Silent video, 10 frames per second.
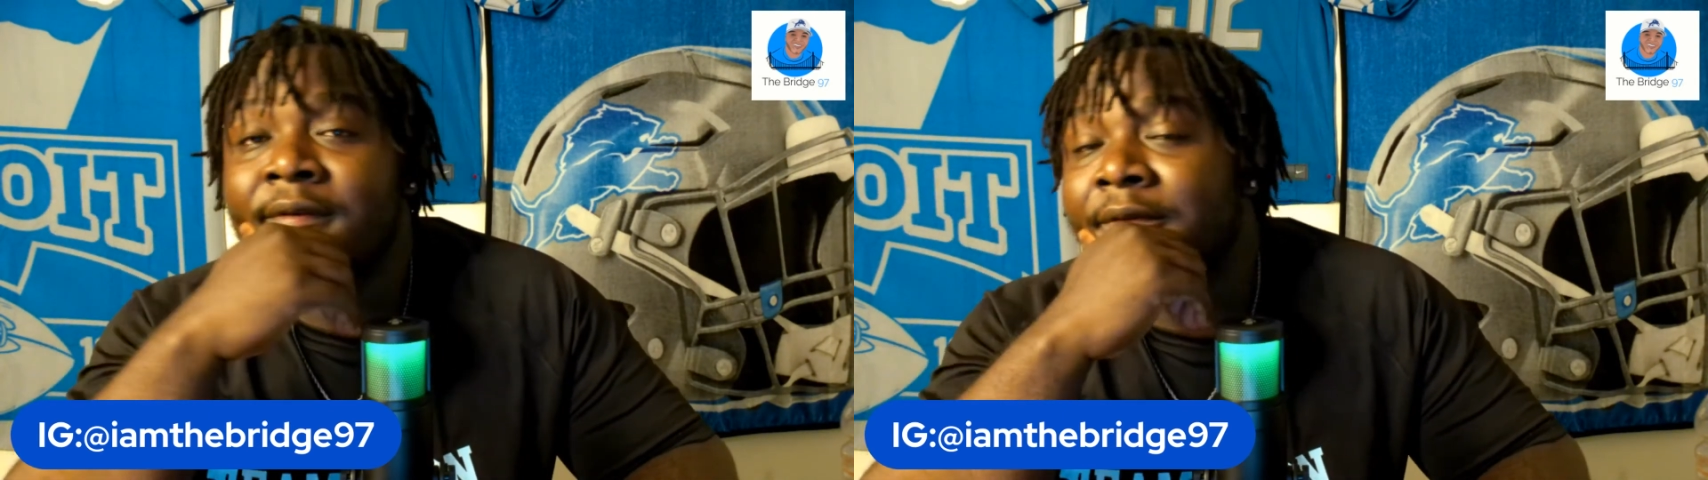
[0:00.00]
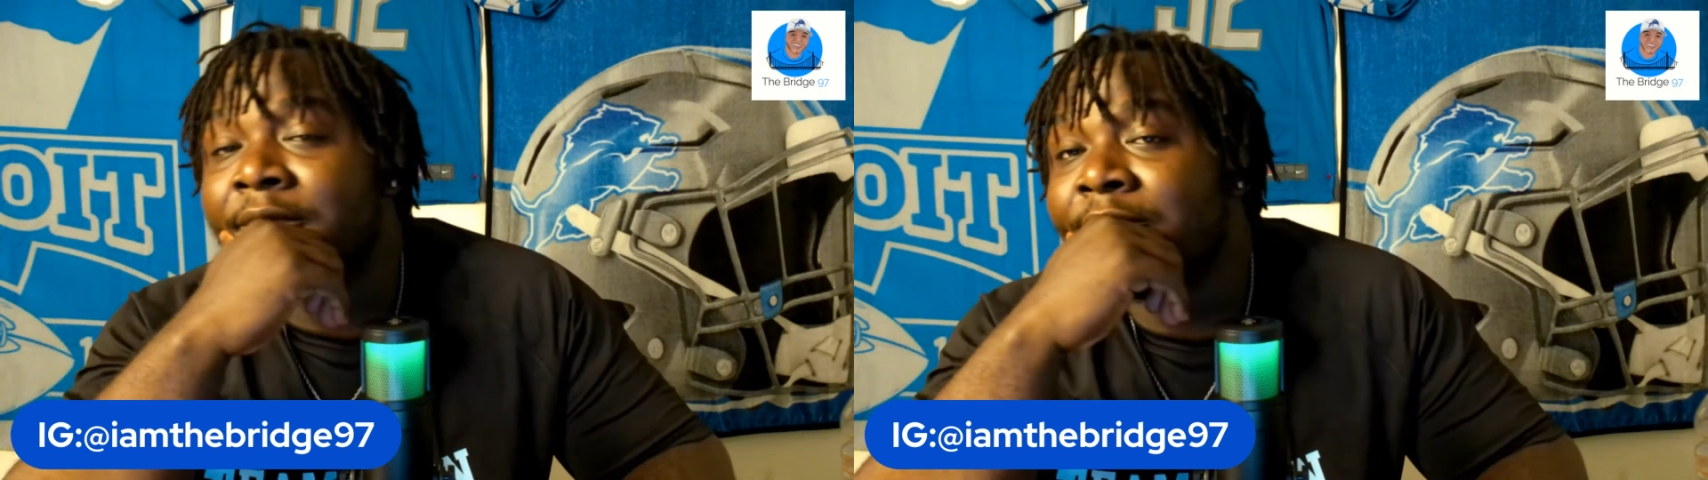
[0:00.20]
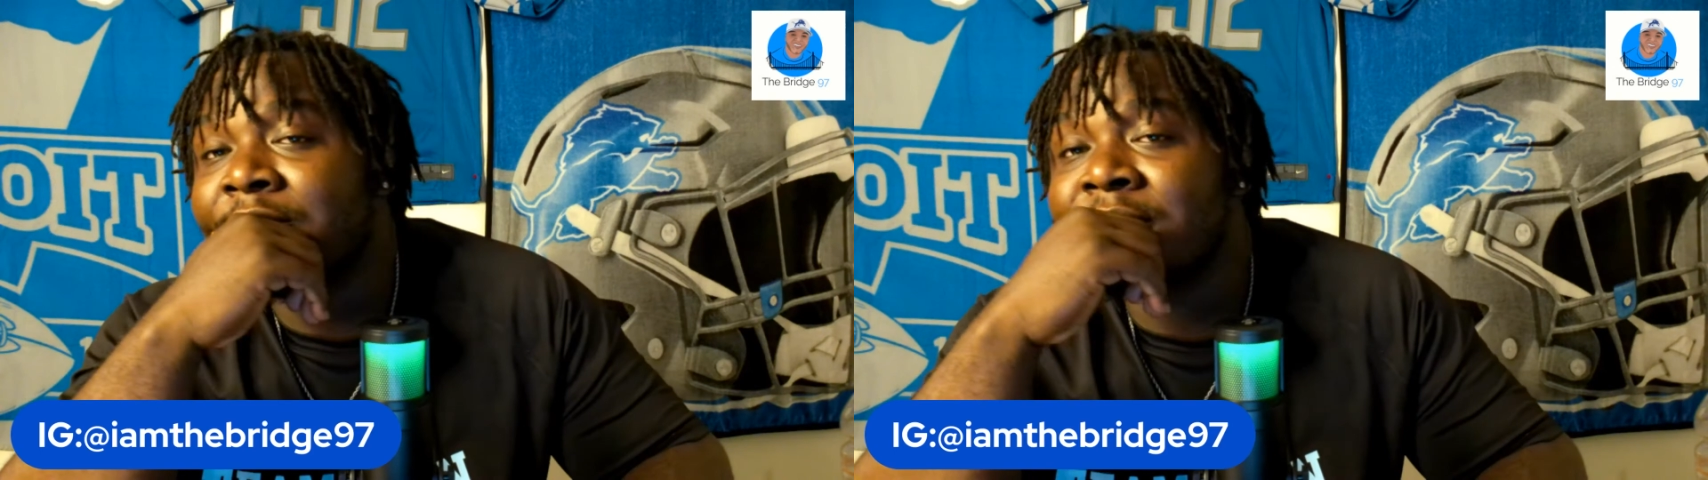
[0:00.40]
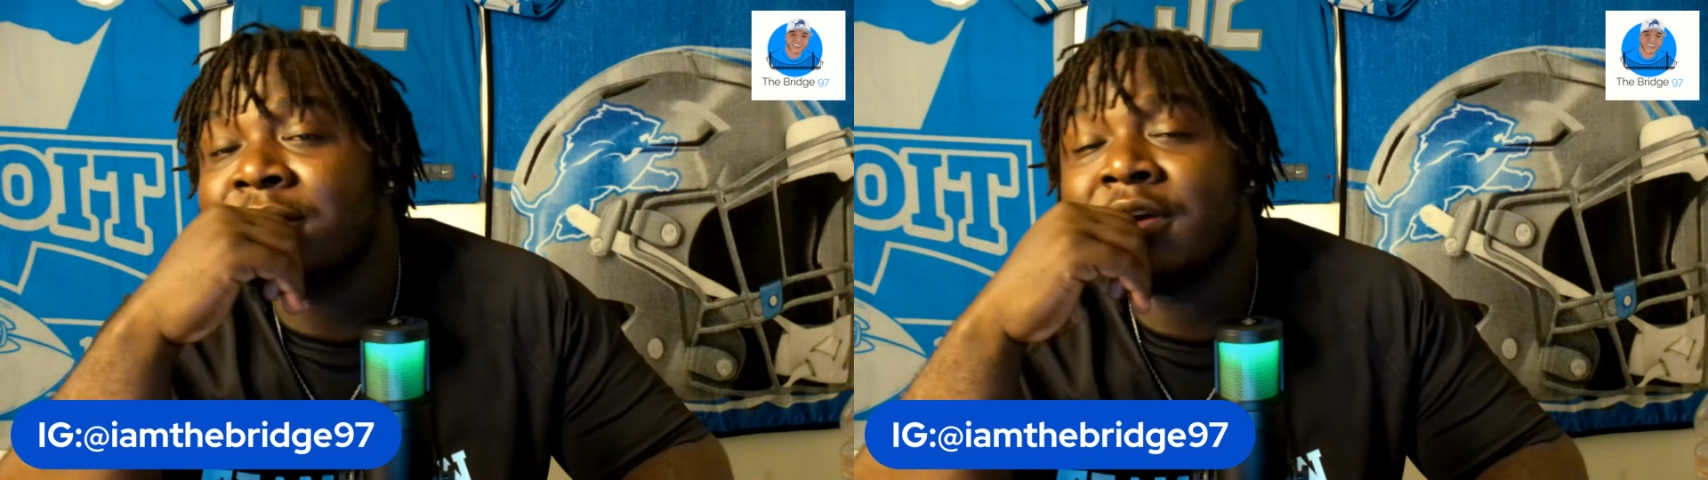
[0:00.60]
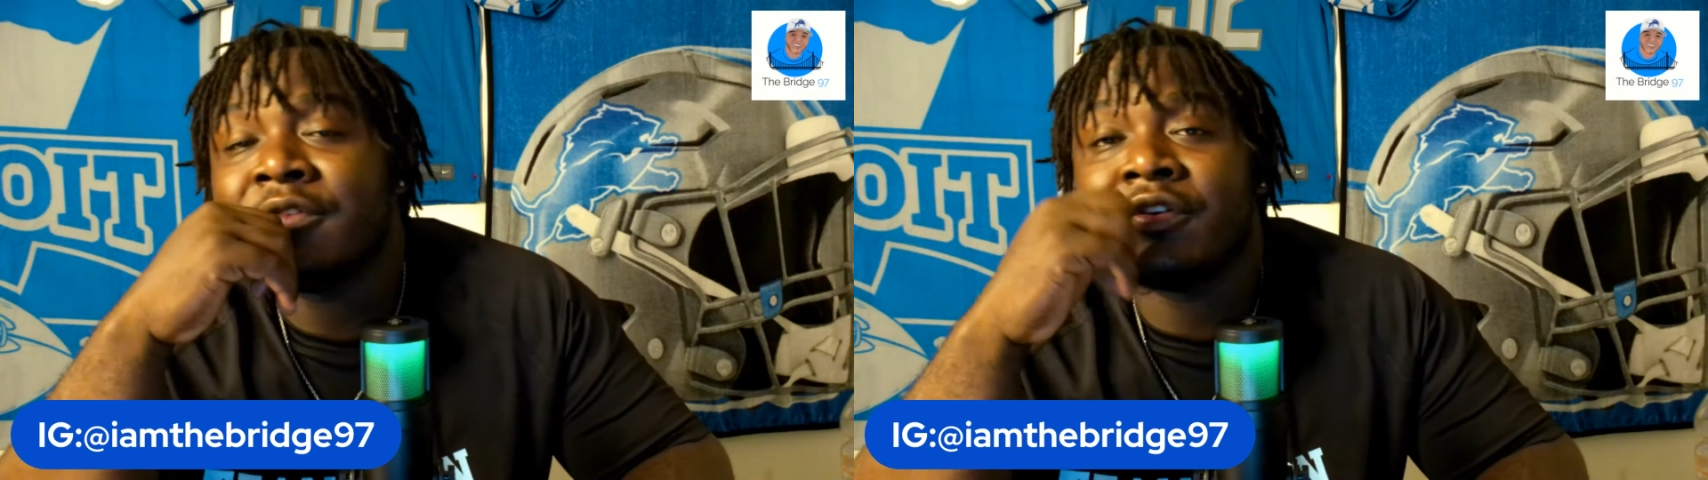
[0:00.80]
It wasn't
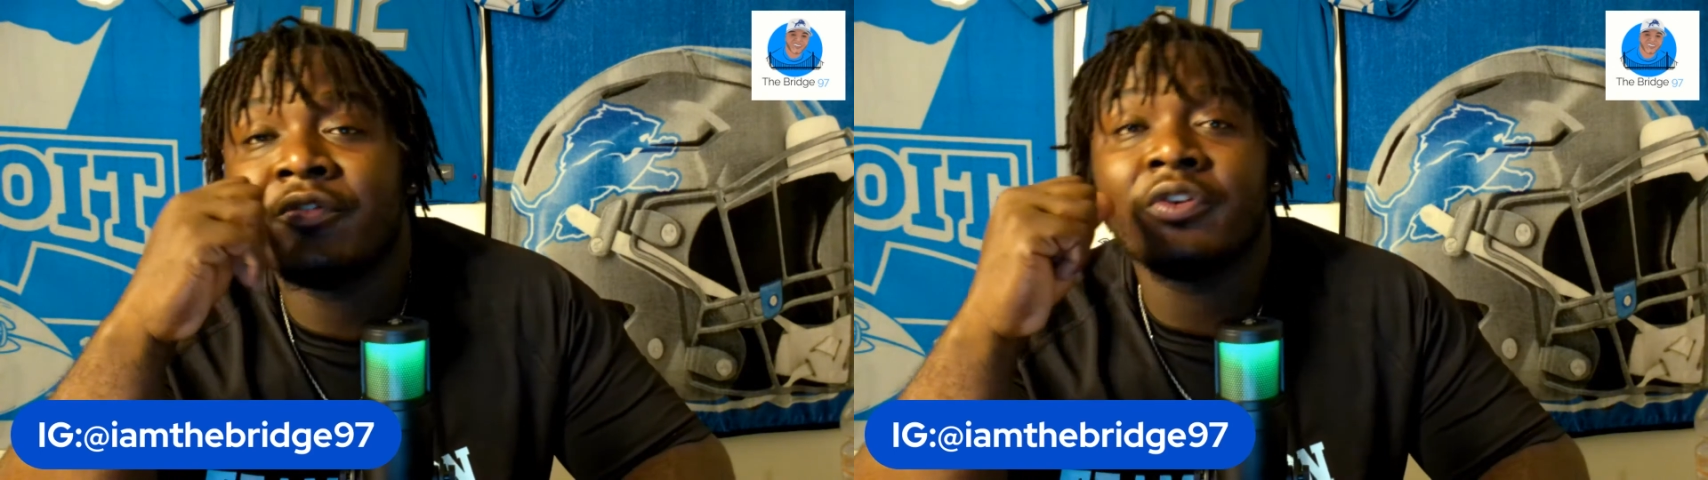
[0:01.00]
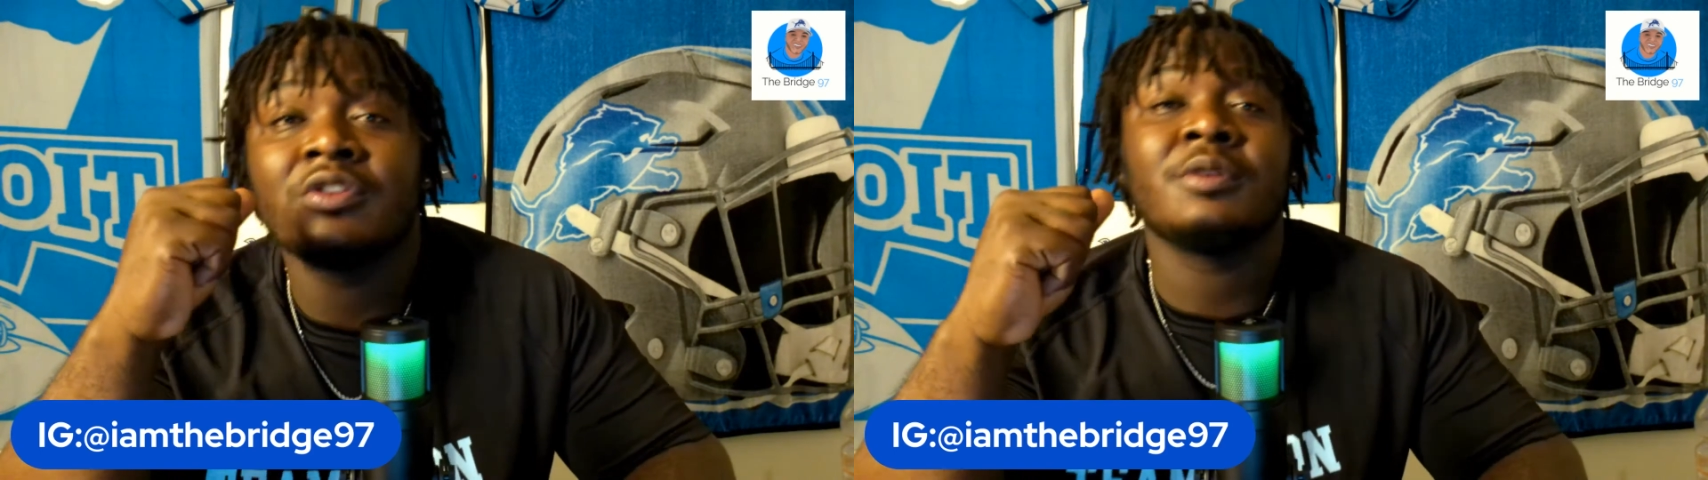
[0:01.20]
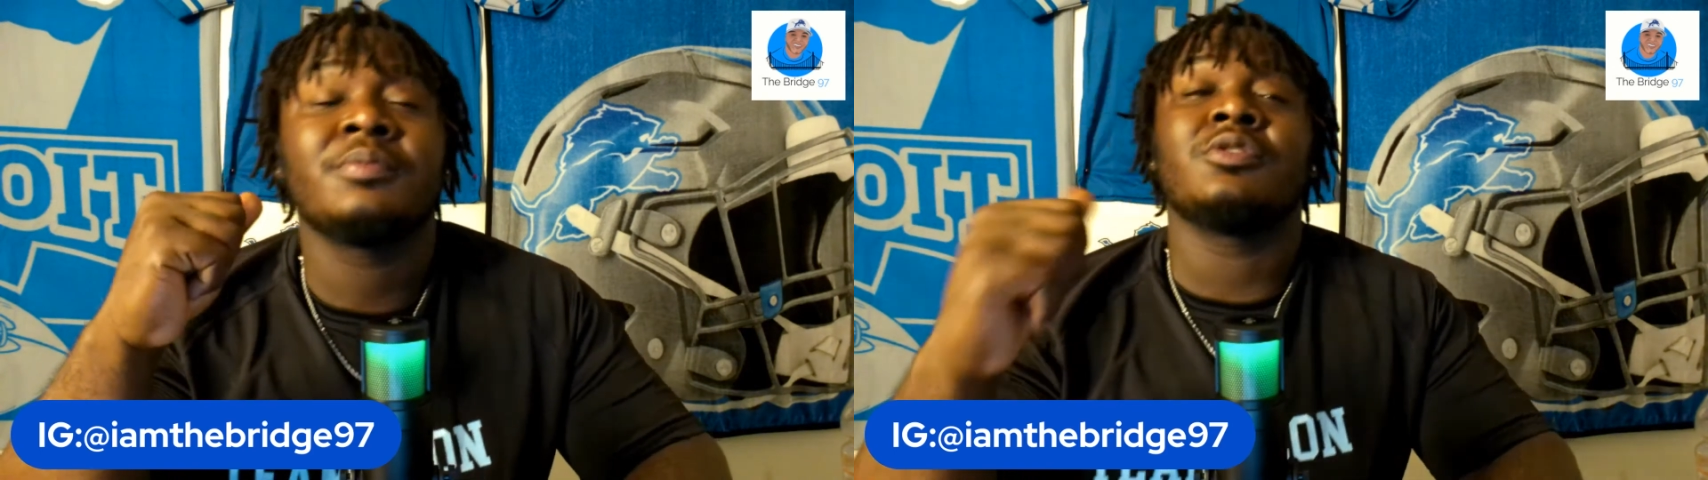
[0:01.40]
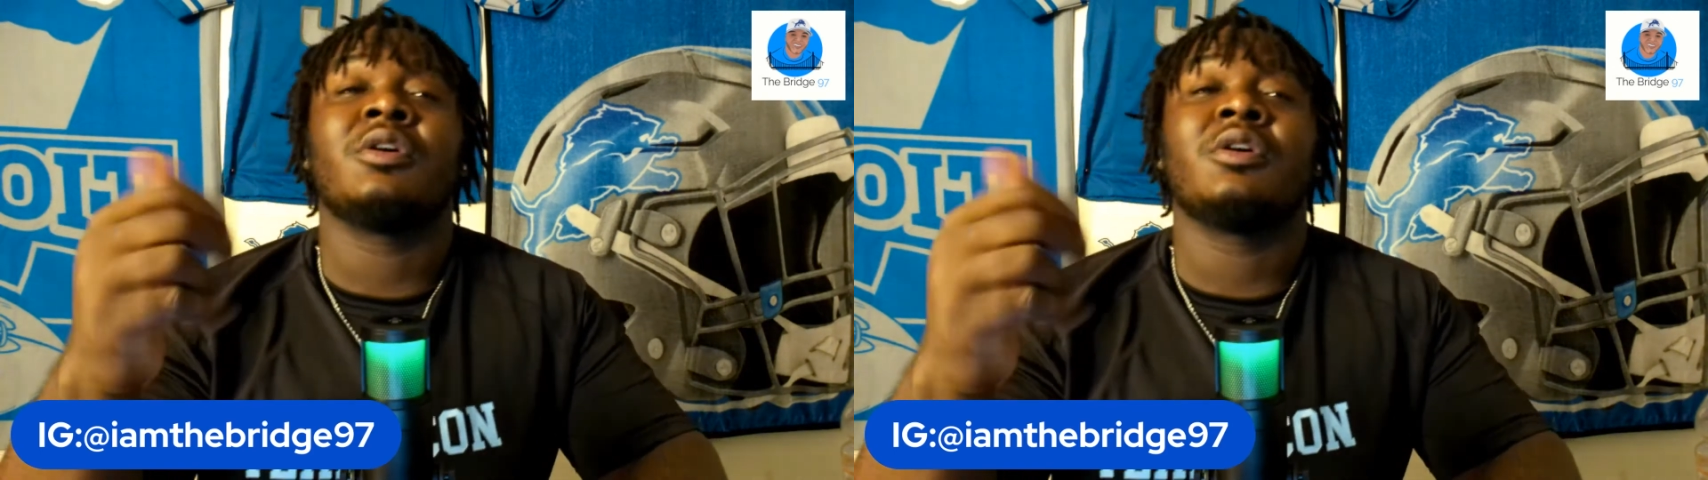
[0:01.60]
bad for the first episode.